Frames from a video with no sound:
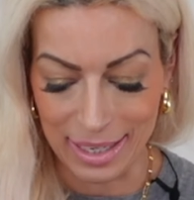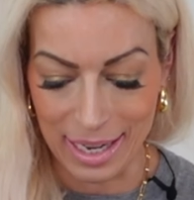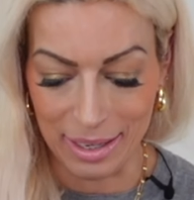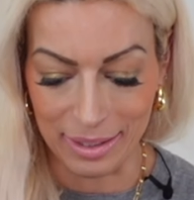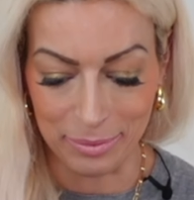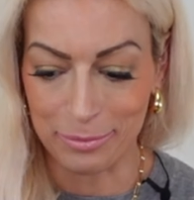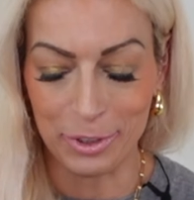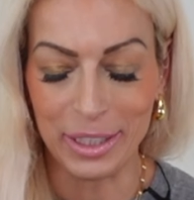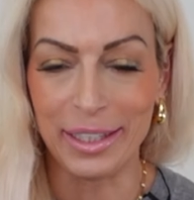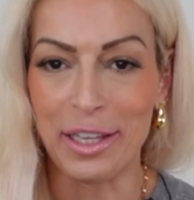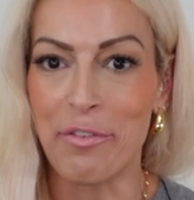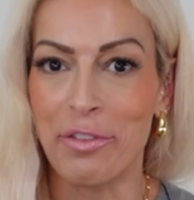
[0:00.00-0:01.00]
I
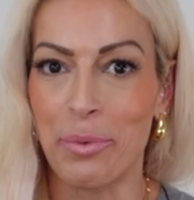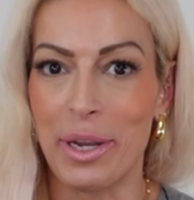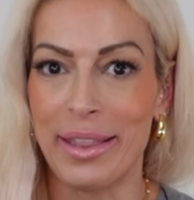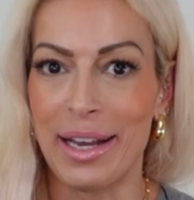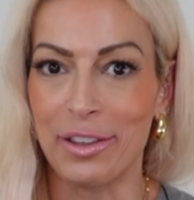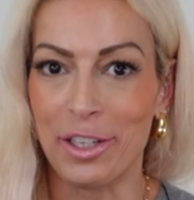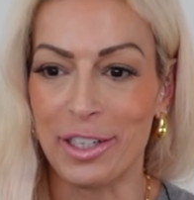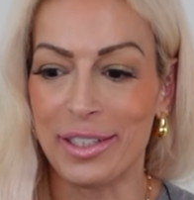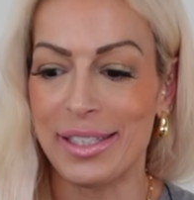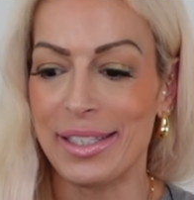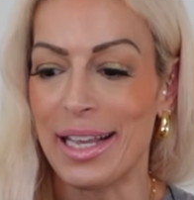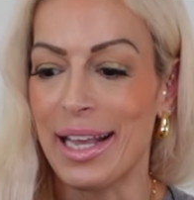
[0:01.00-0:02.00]
really love the way that
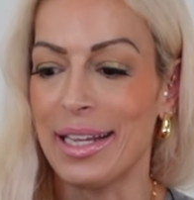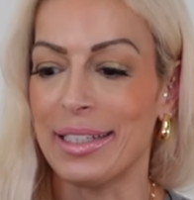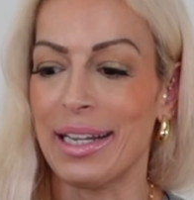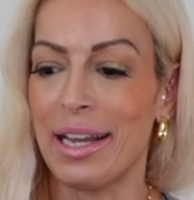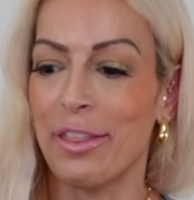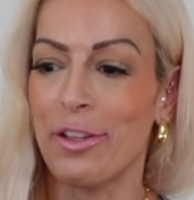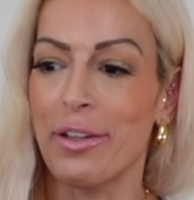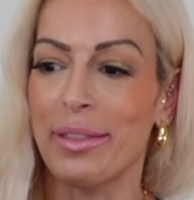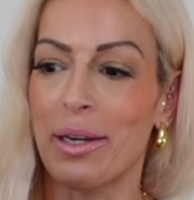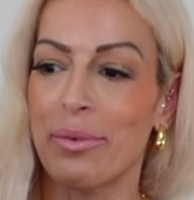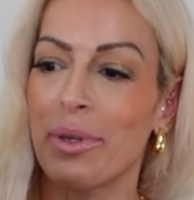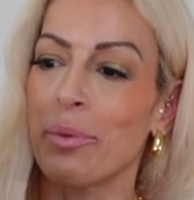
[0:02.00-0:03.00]
looks and I thought
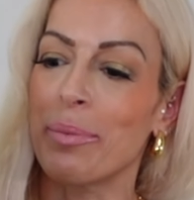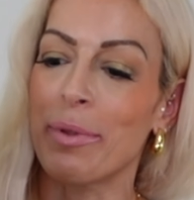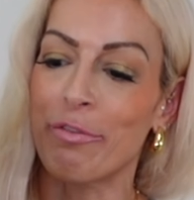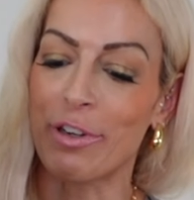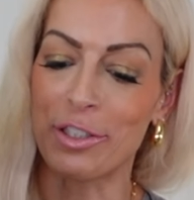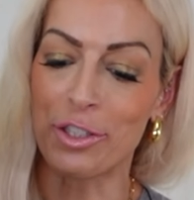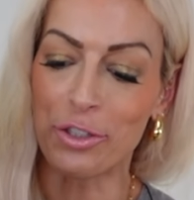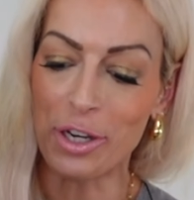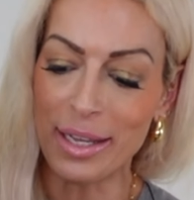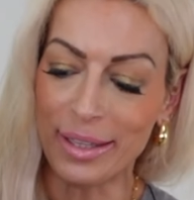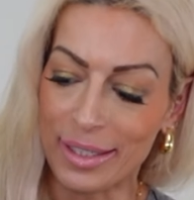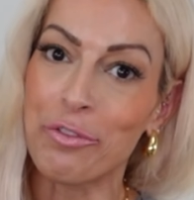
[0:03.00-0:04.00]
that it would be fun to
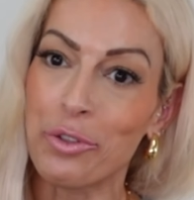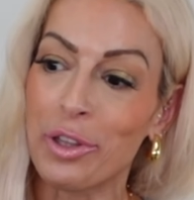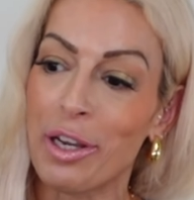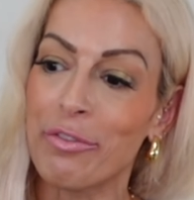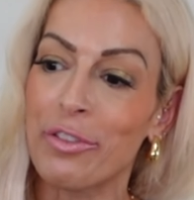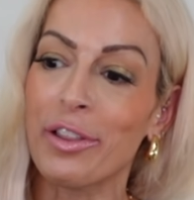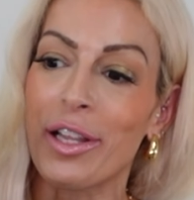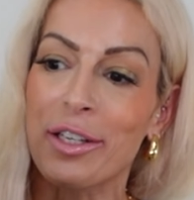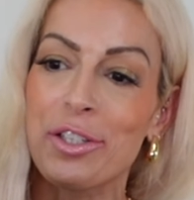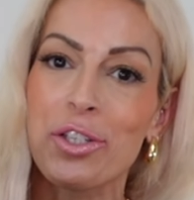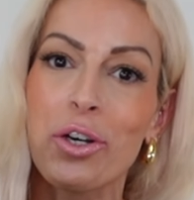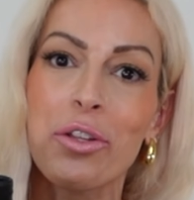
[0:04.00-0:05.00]
try these. If you love the
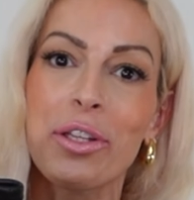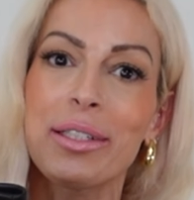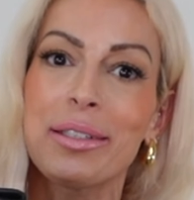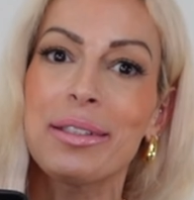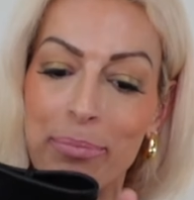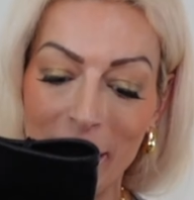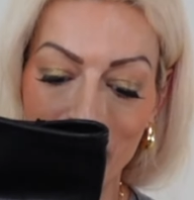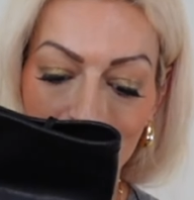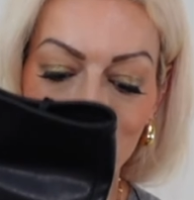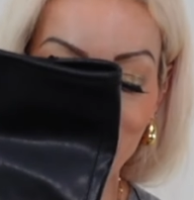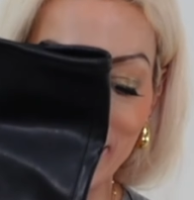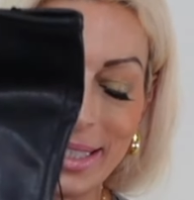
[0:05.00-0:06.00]
lug sole, then by
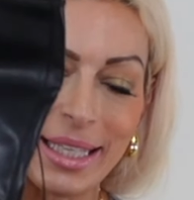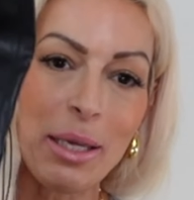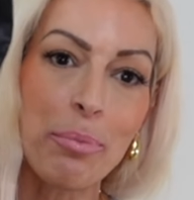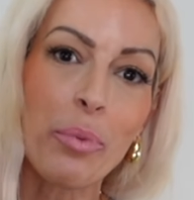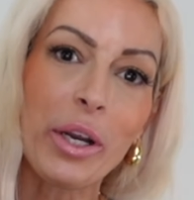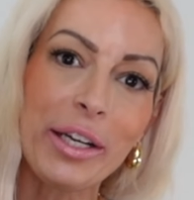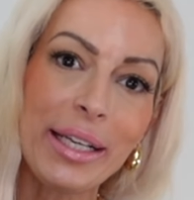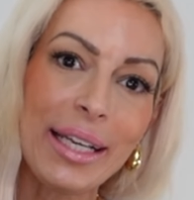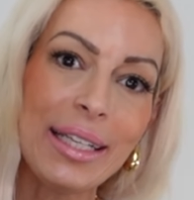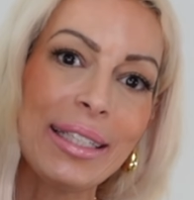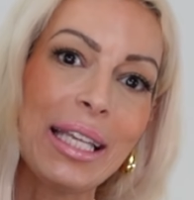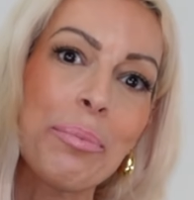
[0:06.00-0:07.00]
all means keep wearing
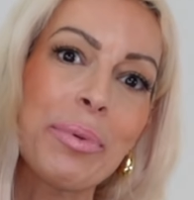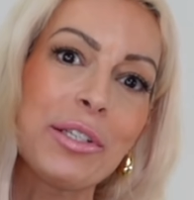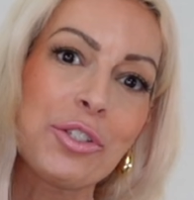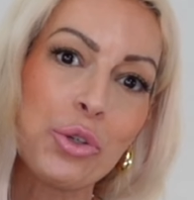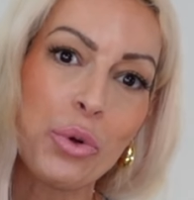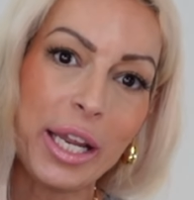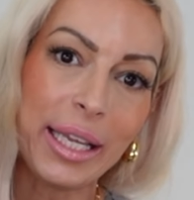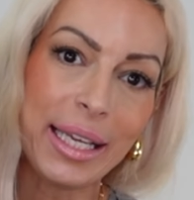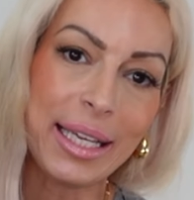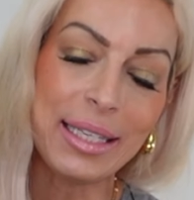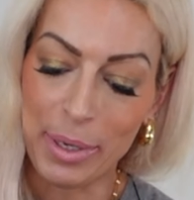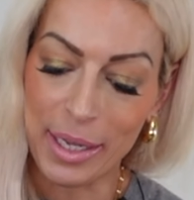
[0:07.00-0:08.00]
it and keep enjoying
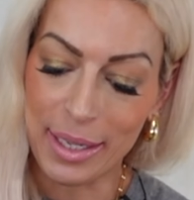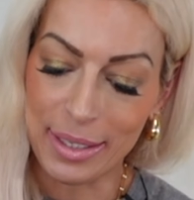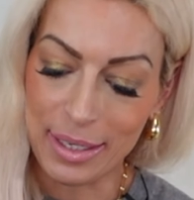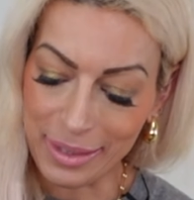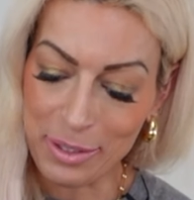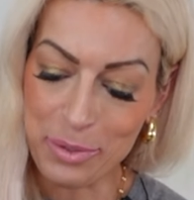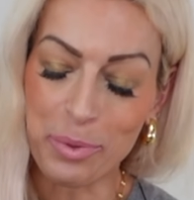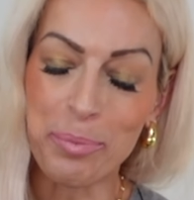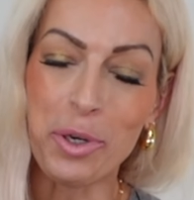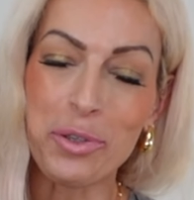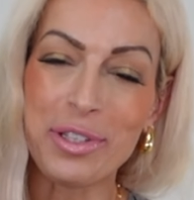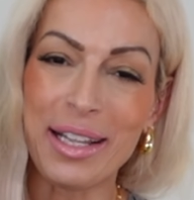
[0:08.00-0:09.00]
it, but these will
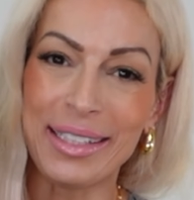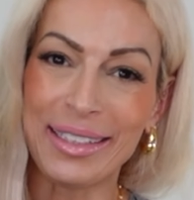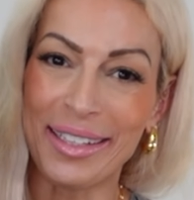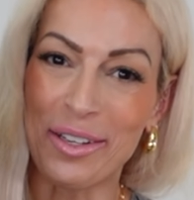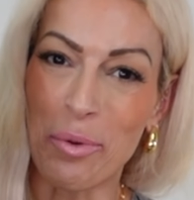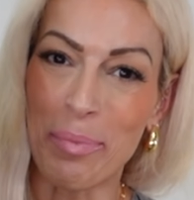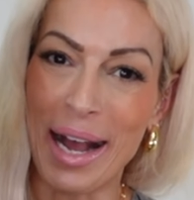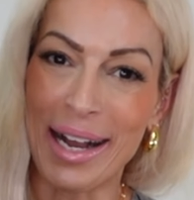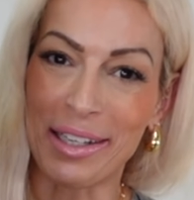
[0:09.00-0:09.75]
most likely go back,